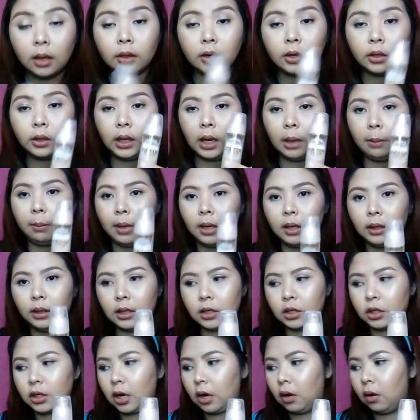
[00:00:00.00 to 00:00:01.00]
30 ml
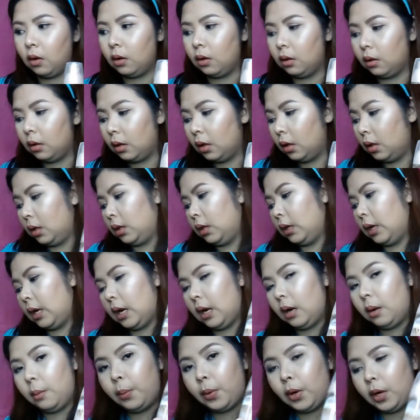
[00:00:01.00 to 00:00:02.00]
din siya
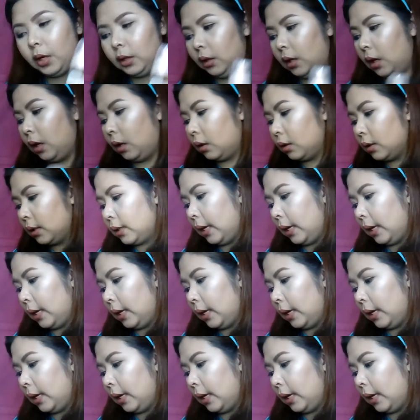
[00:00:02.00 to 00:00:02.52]
ng product.